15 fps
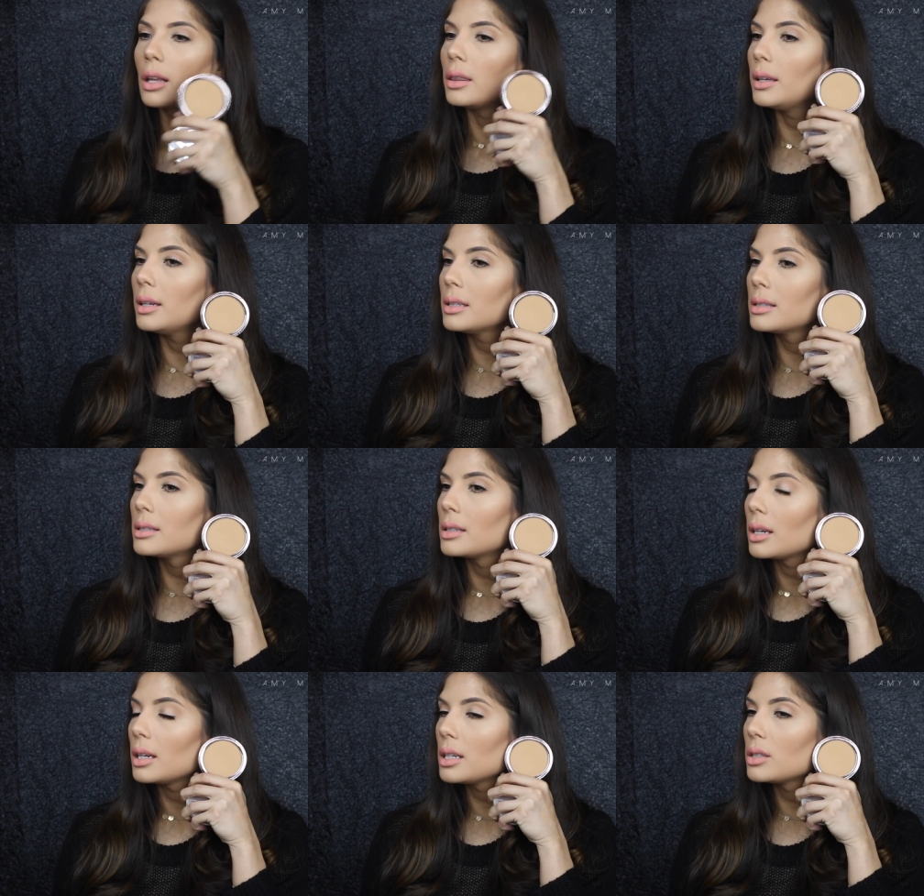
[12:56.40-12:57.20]

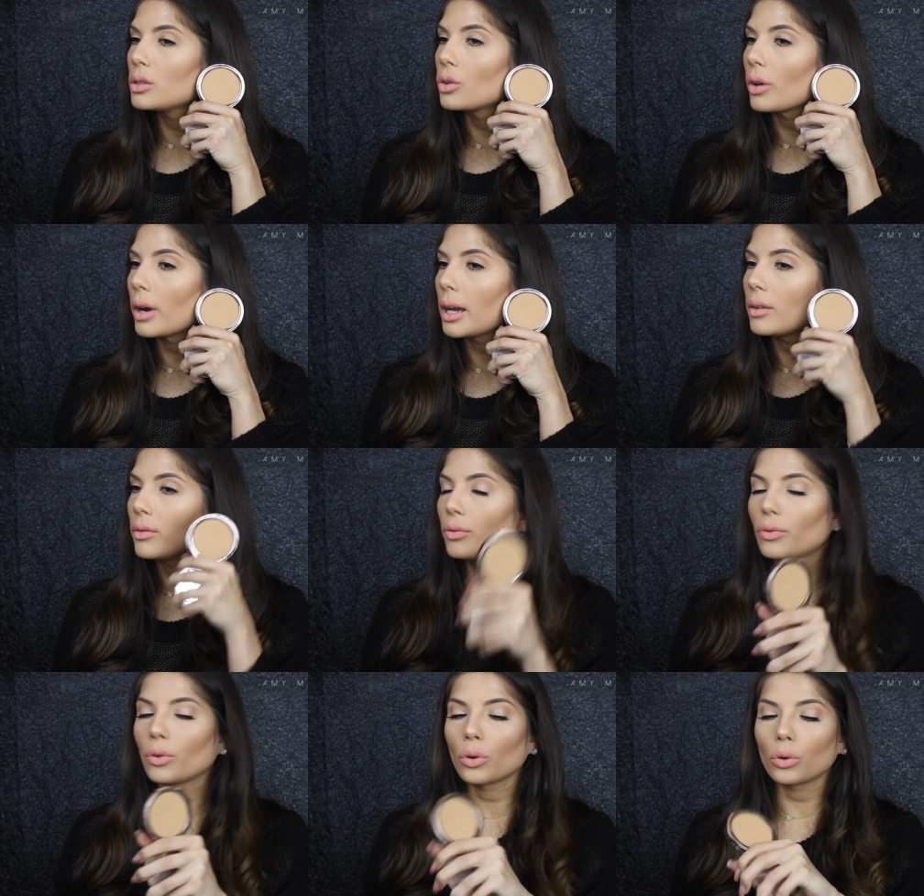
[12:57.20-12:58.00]
This is great
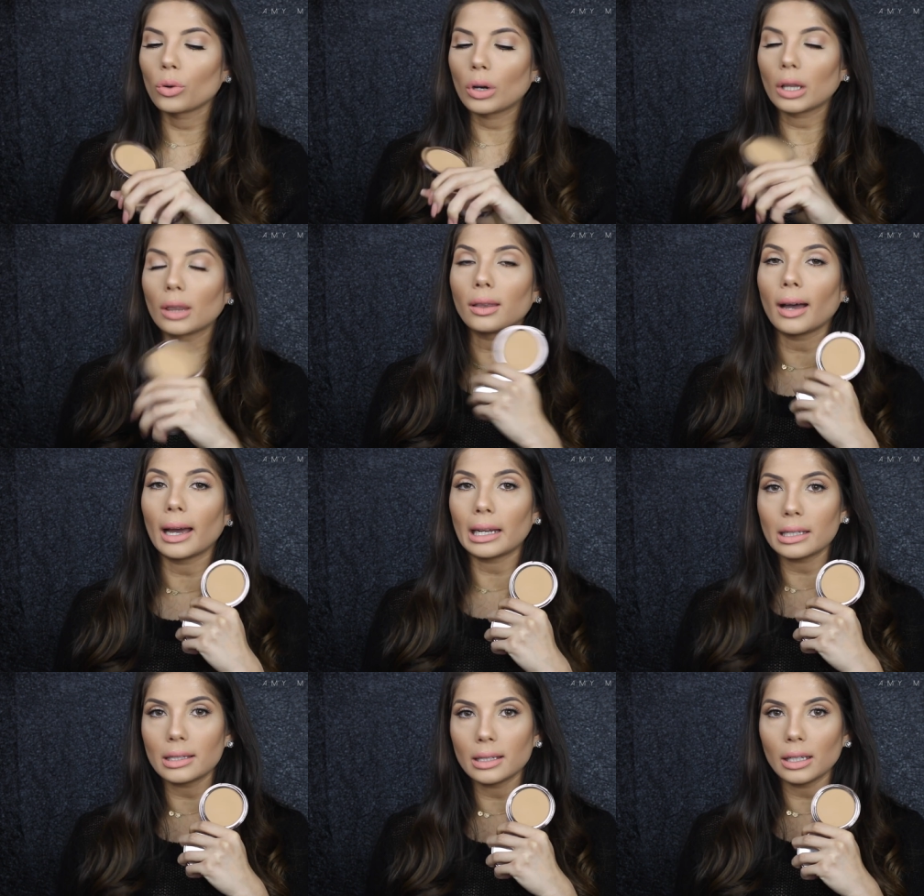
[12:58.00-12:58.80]
for
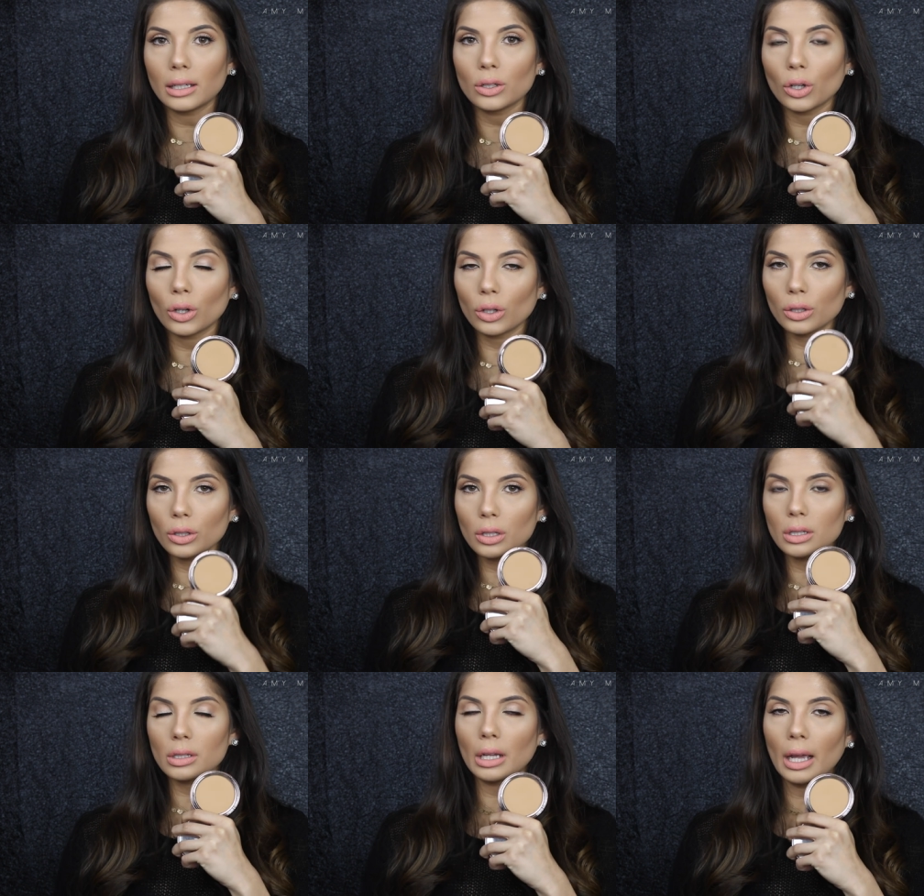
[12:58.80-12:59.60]
lighter skin
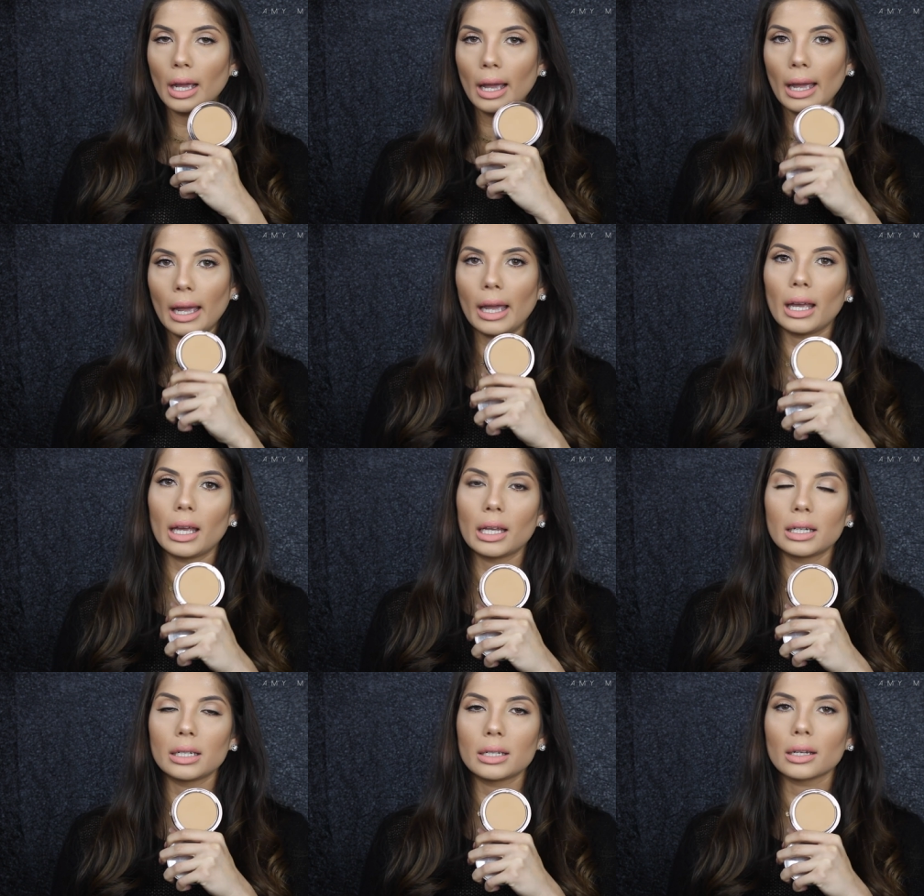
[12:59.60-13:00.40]
tones.
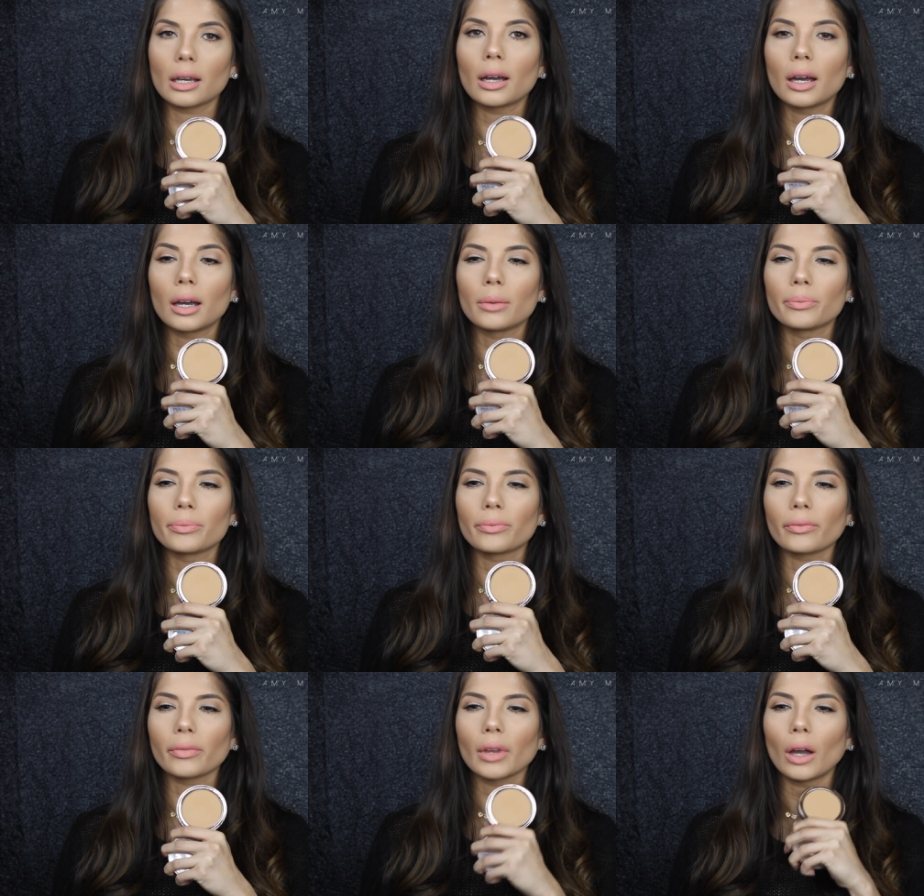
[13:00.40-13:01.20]
And
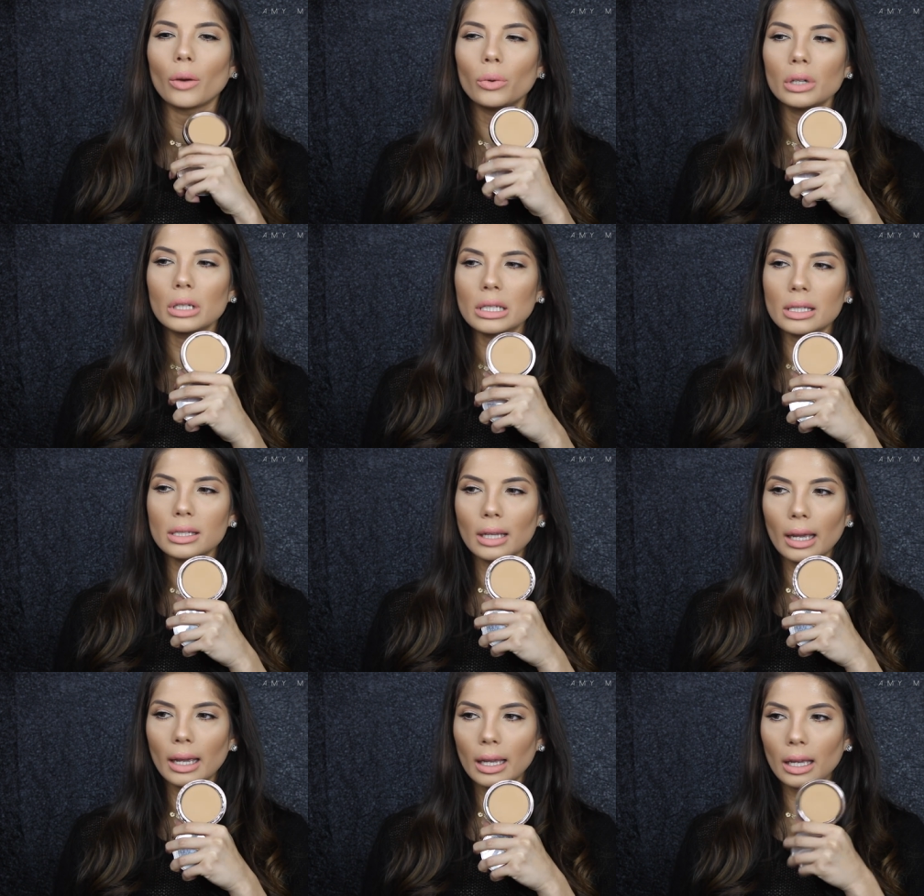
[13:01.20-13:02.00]
I wouldn't
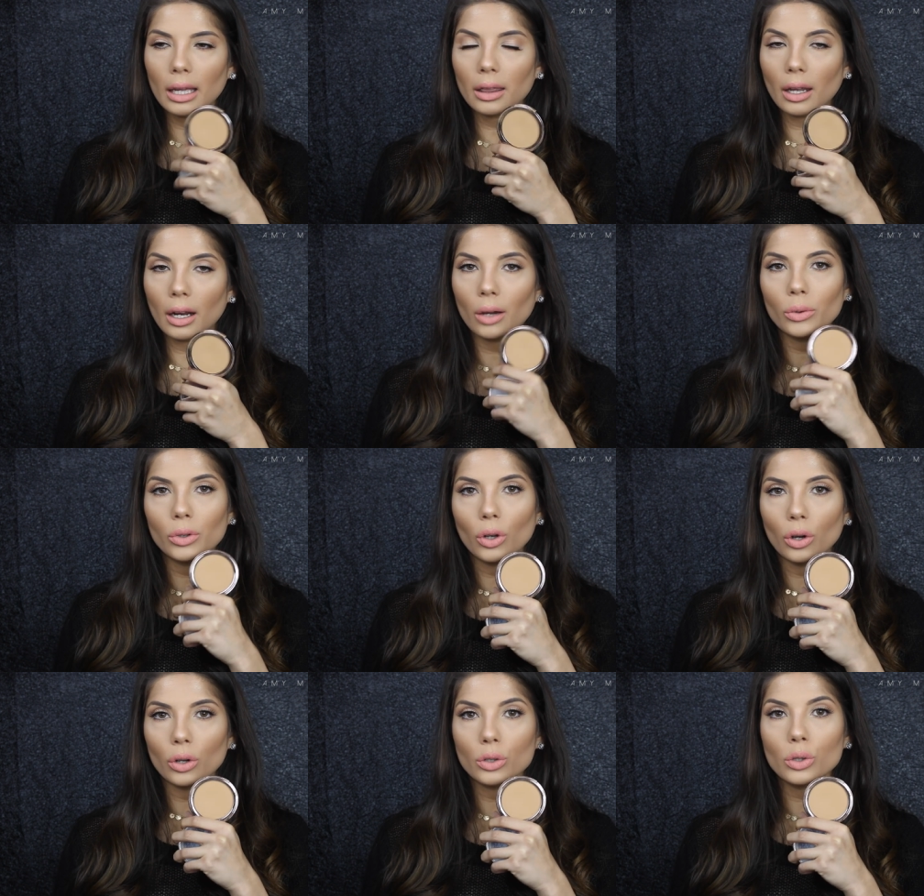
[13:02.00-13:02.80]
say that I
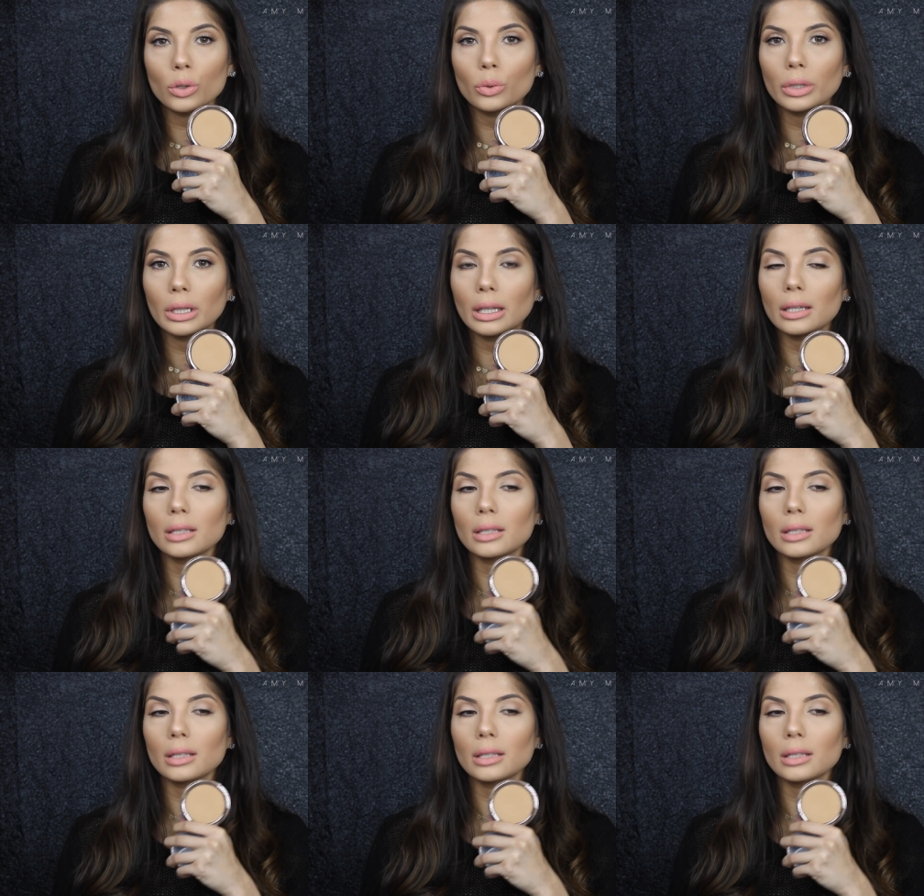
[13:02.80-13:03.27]
would contour with